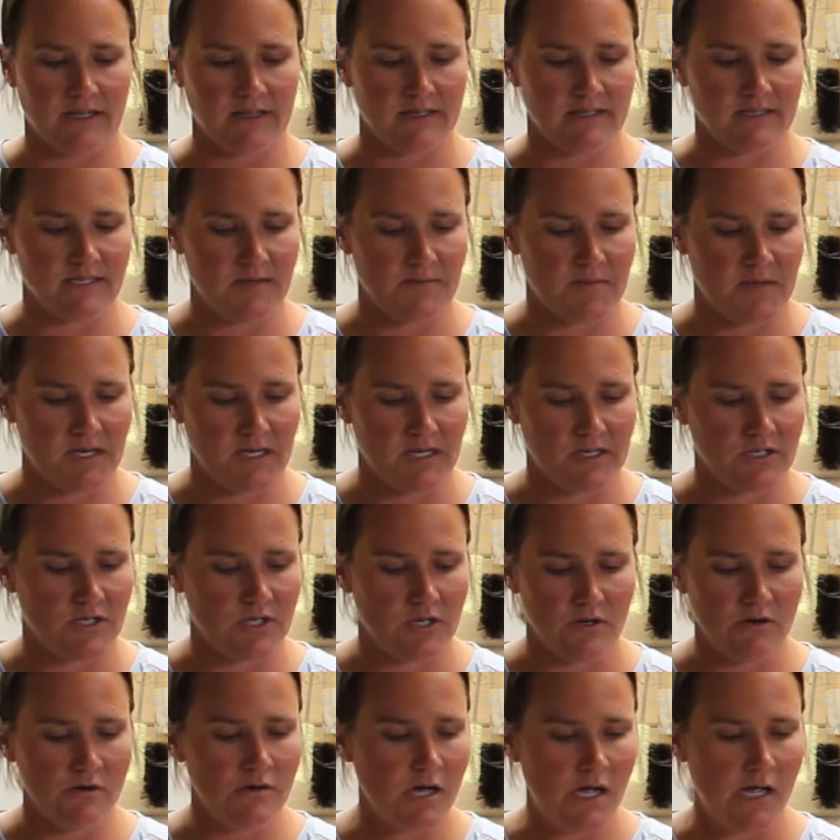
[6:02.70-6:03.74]
the semen
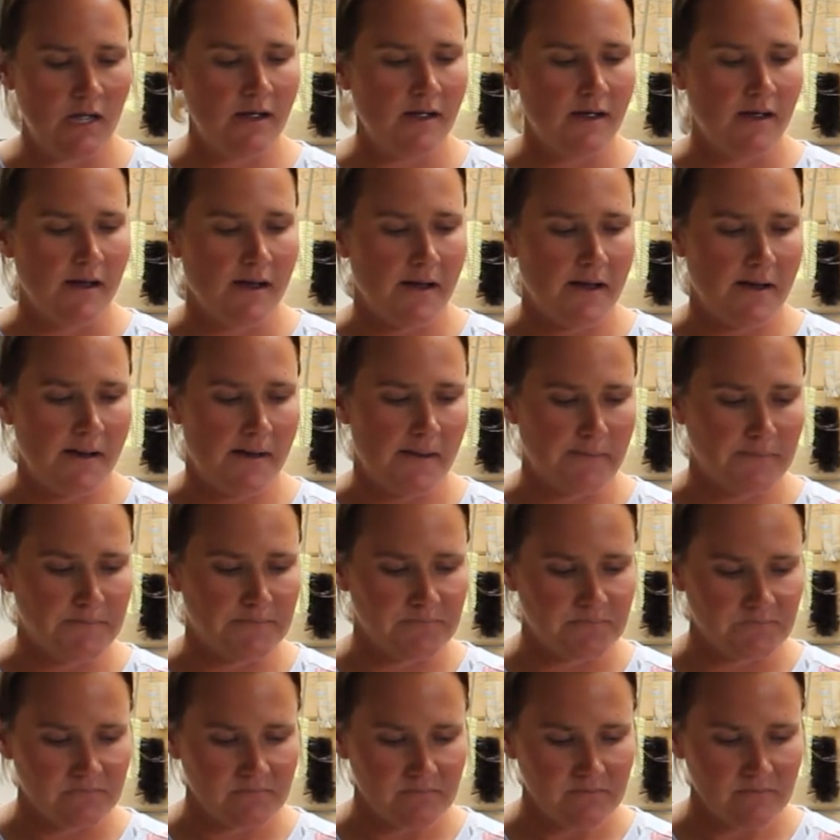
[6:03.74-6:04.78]
into. Um,
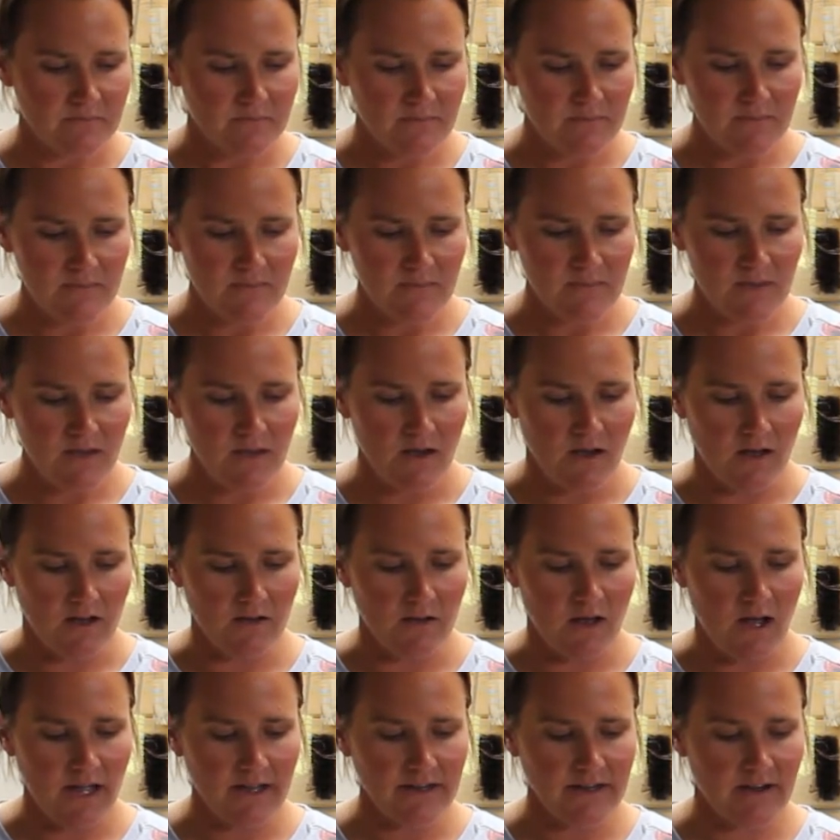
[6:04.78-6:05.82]
a
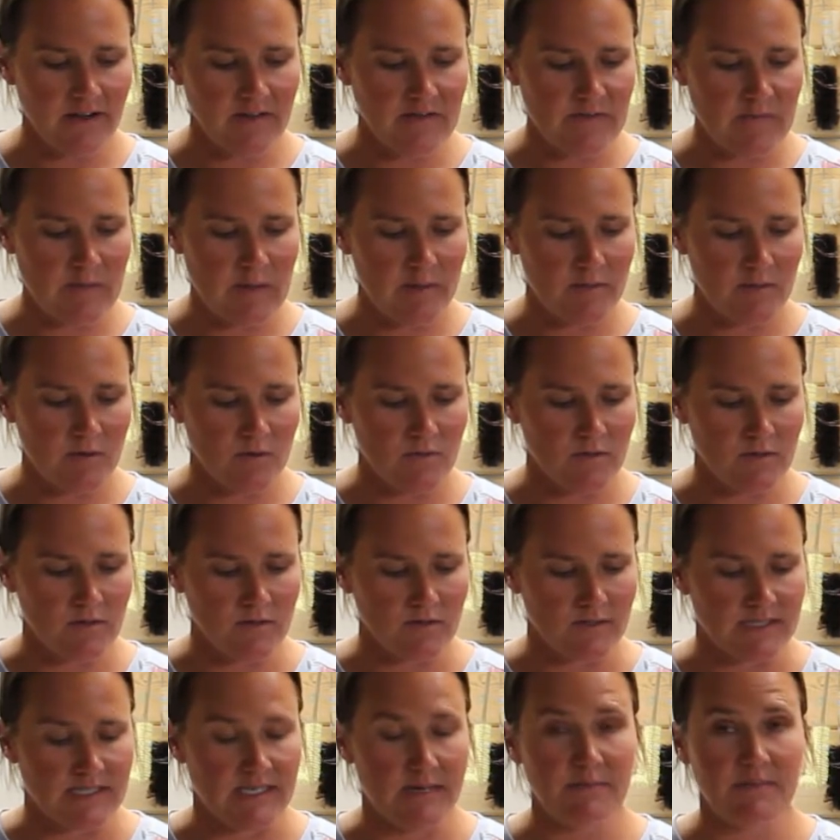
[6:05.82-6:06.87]
lot of people will
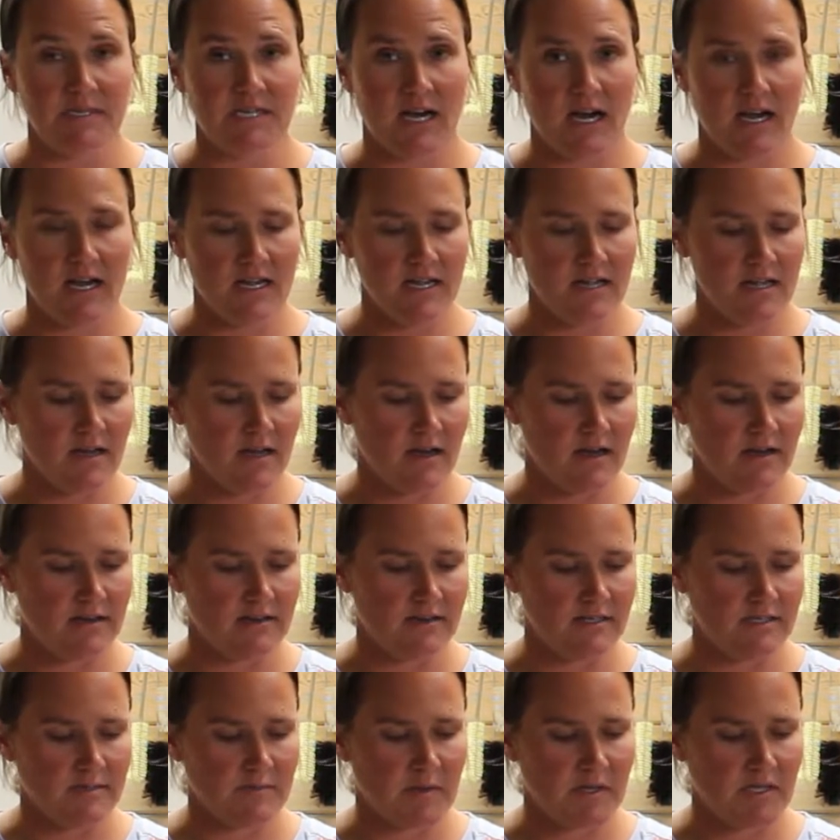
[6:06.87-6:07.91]
zip tie uh,
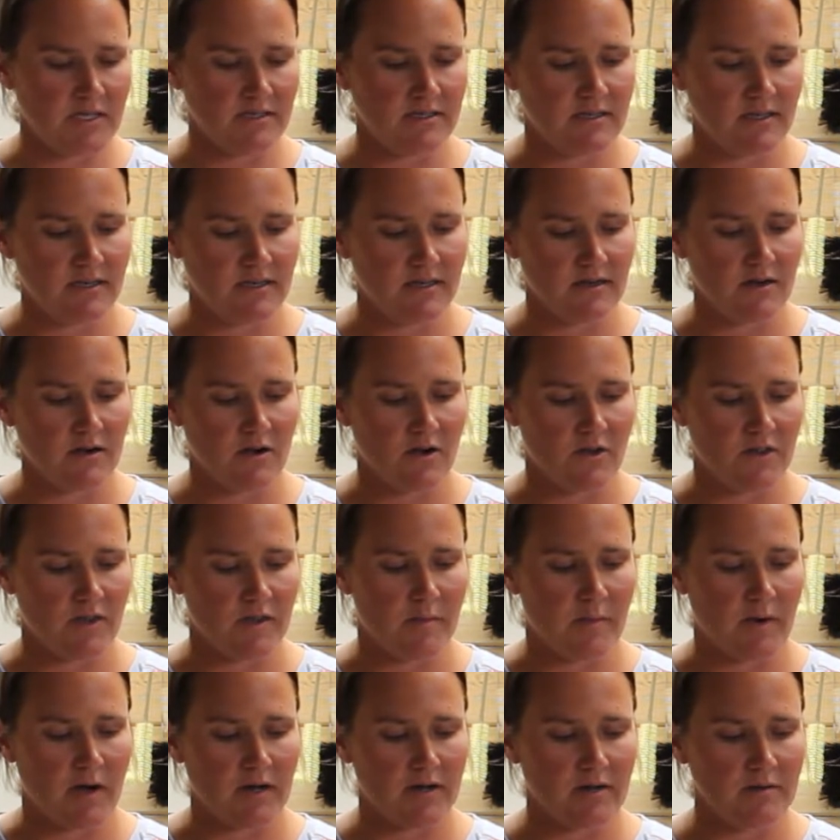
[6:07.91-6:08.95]
this piece here on the
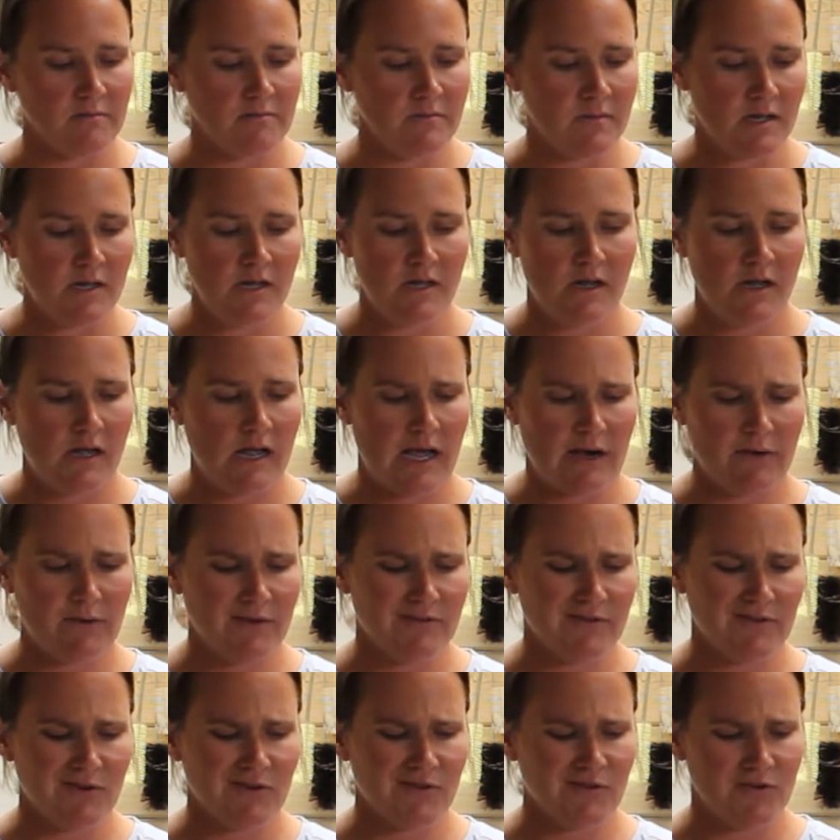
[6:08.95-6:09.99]
bottom.
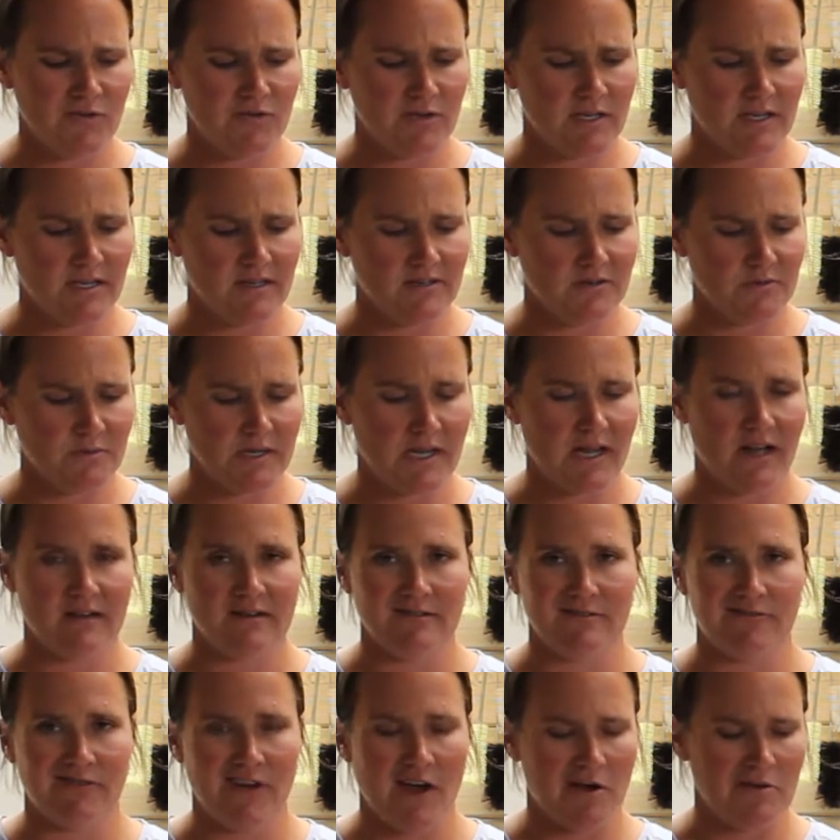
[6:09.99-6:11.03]
However, through the years, we kind of
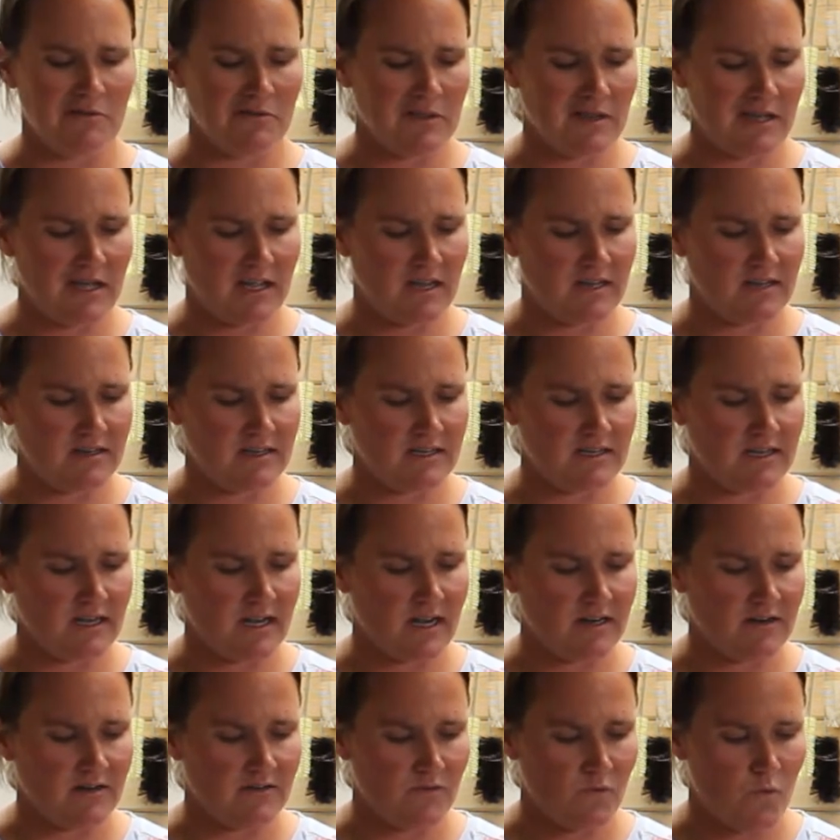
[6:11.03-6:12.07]
found that it
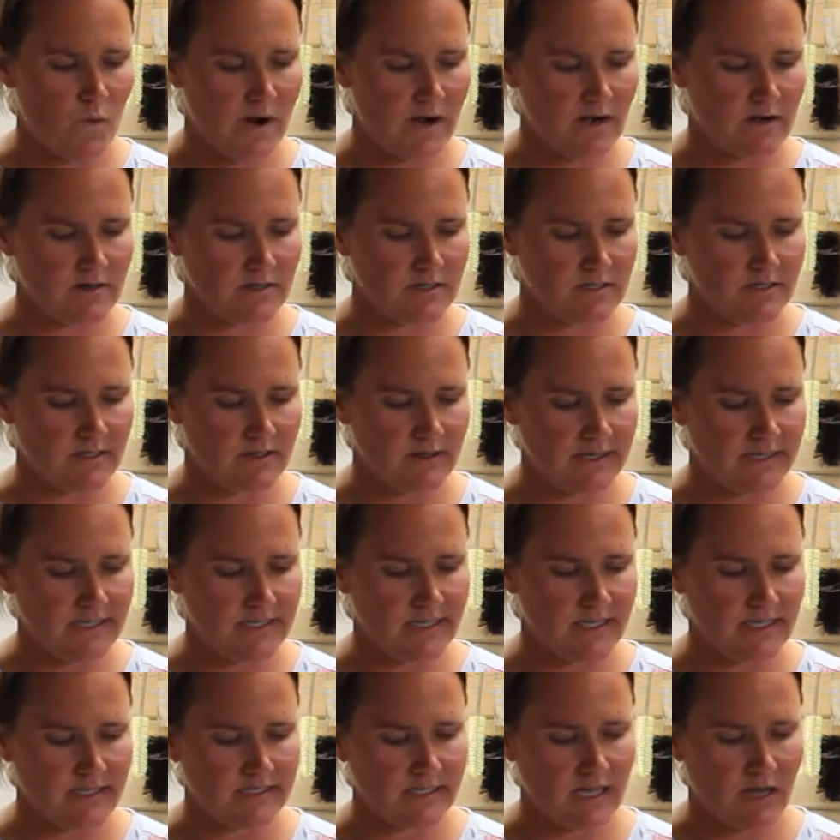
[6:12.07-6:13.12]
kind of wears the
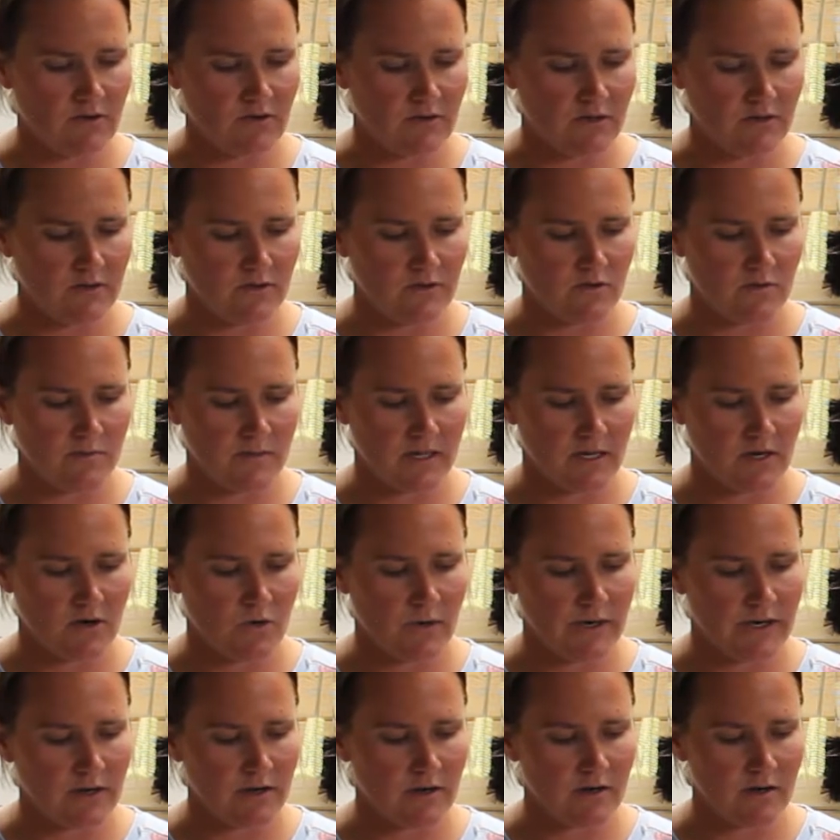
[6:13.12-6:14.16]
latex out a little bit
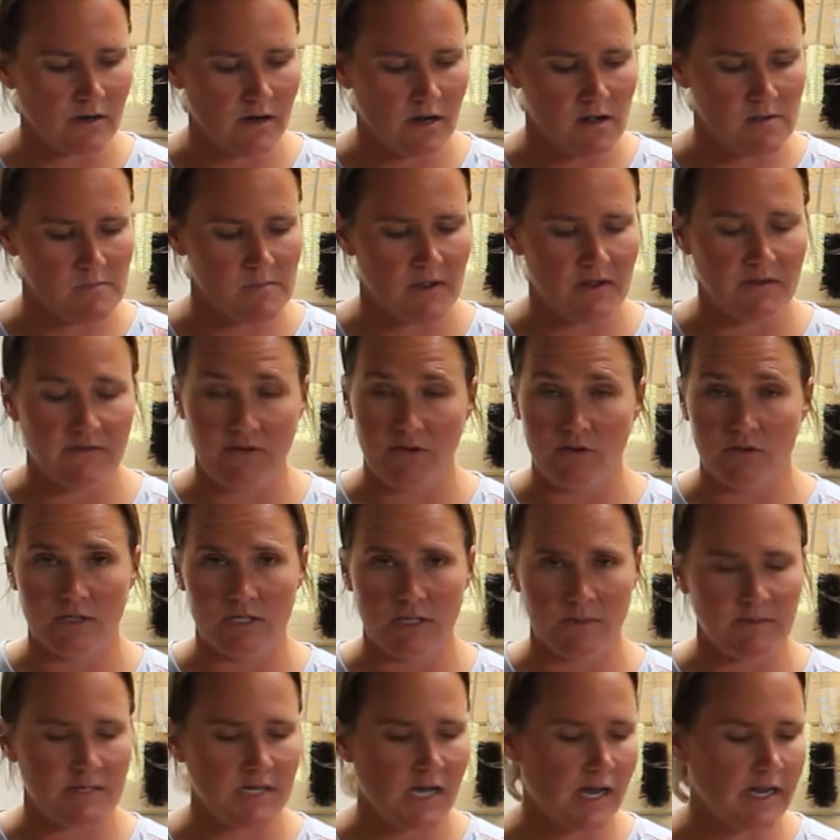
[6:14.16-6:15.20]
quicker um, if you
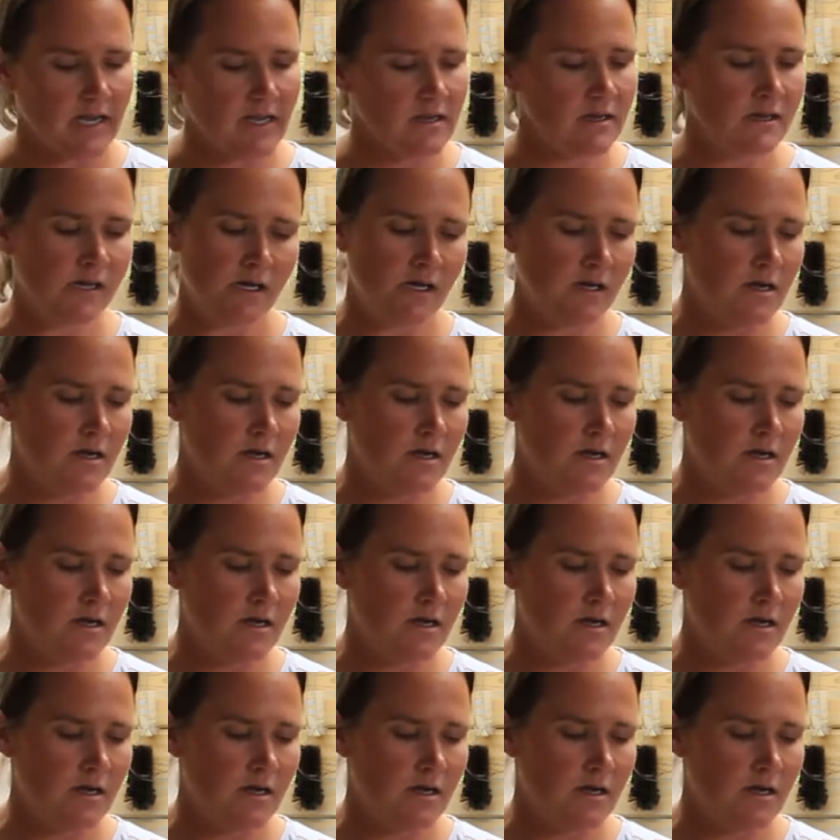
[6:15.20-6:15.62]
zip tie it.